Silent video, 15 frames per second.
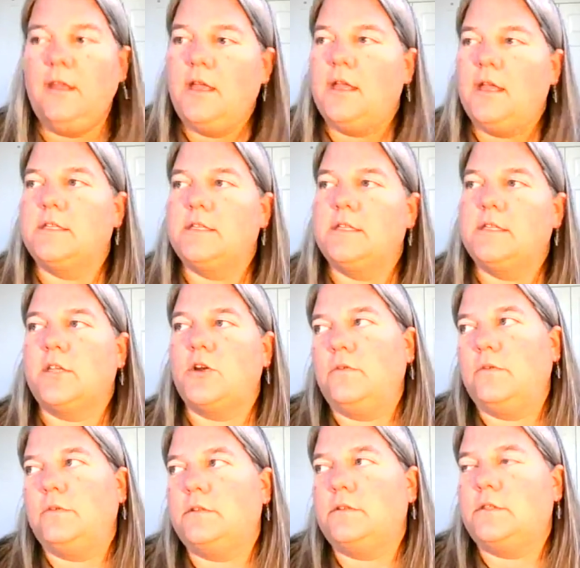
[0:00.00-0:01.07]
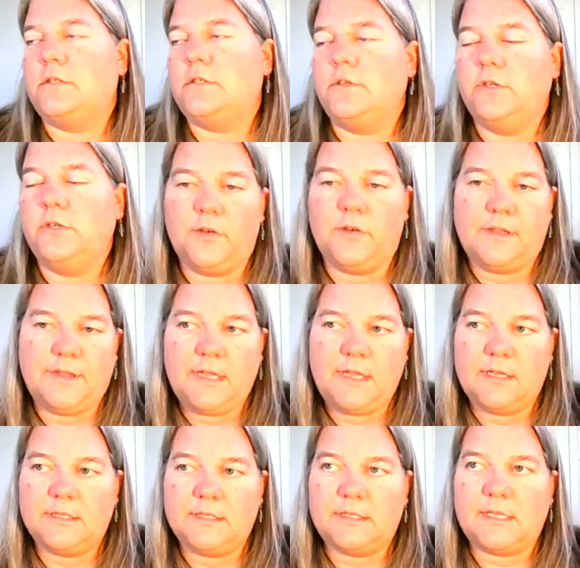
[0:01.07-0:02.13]
So 2 different
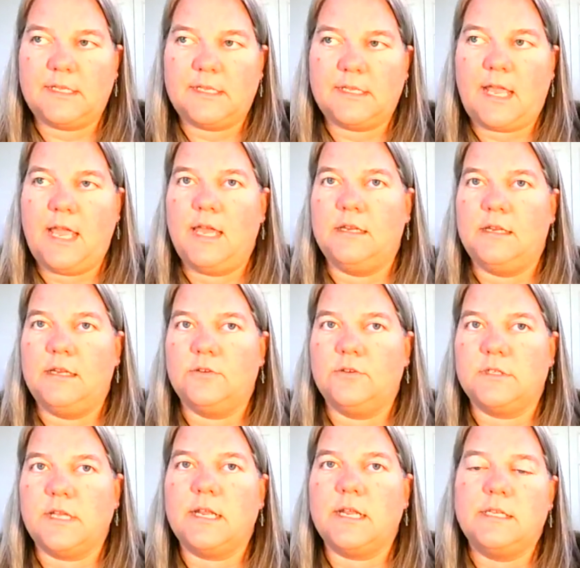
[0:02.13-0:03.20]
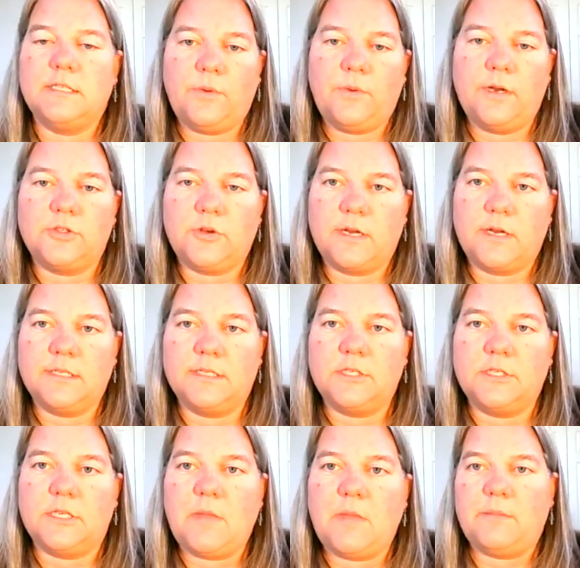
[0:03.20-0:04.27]
things, and there's not an easy way to
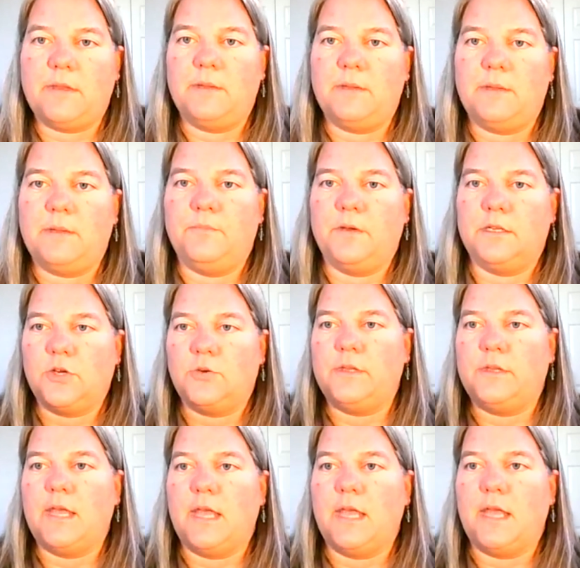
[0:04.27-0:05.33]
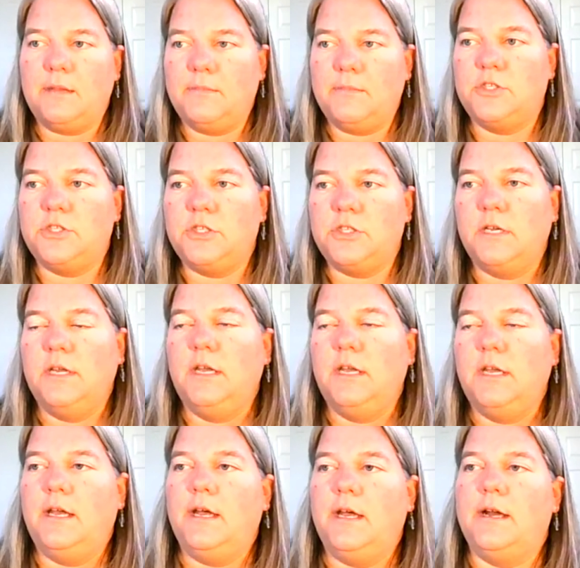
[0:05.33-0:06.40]
transition maybe, but showing that image
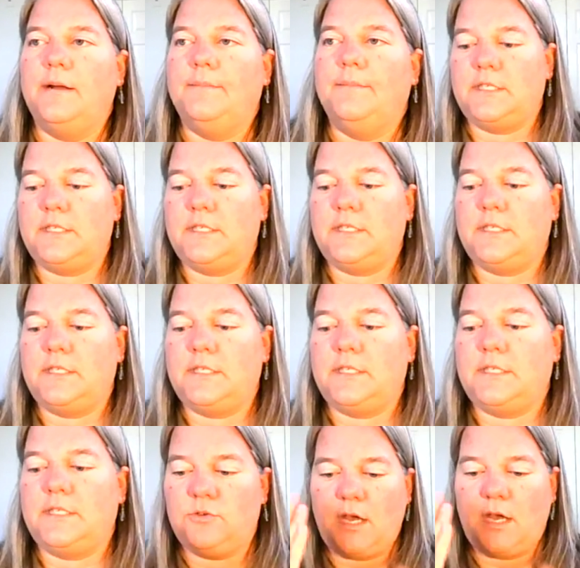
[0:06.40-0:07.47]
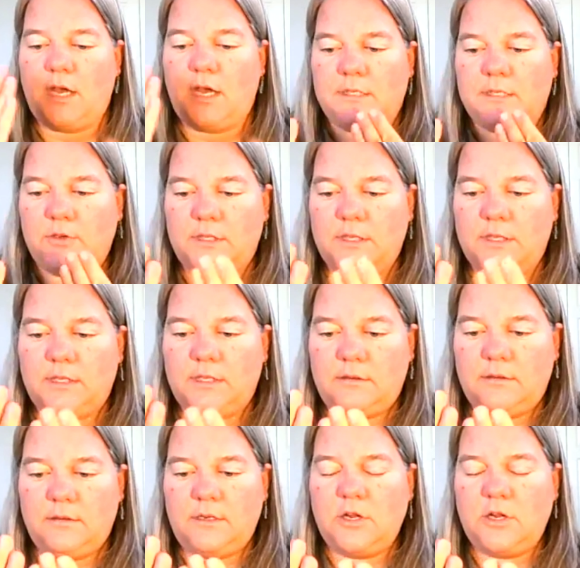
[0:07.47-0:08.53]
lets you cut it so that,
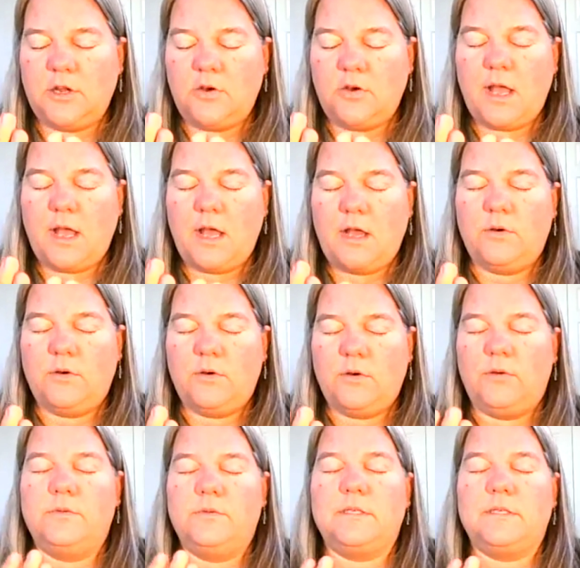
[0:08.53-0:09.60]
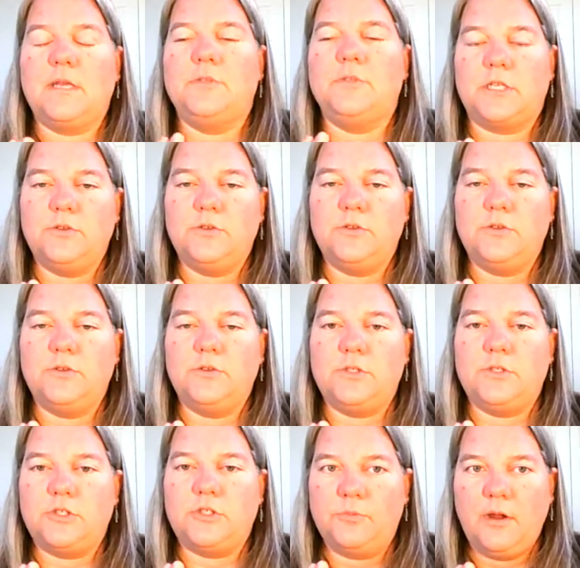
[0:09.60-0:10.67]
how sometimes you watch a
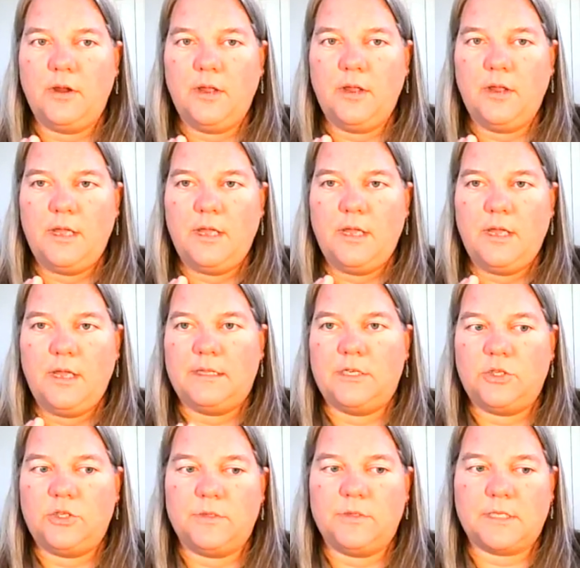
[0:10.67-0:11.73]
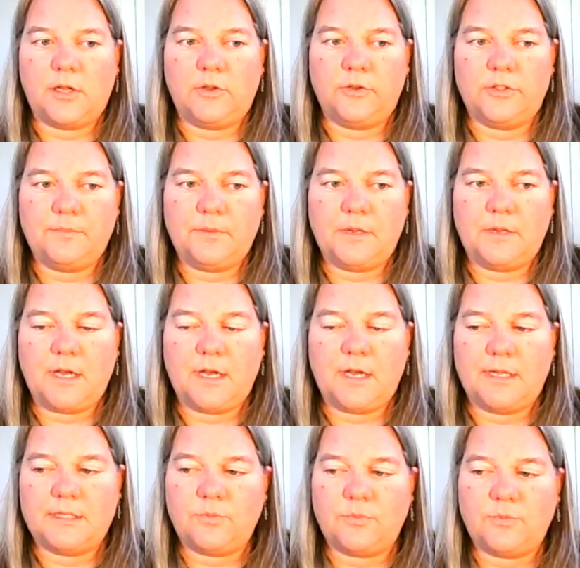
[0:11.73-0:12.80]
YouTuber, they do what's called jump
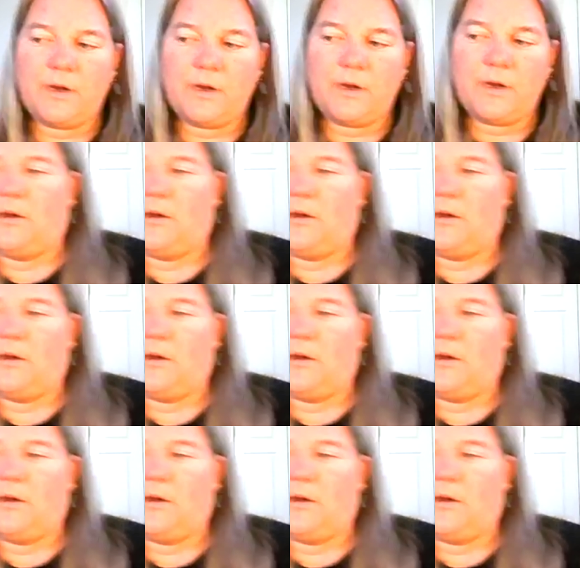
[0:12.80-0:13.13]
cuts, where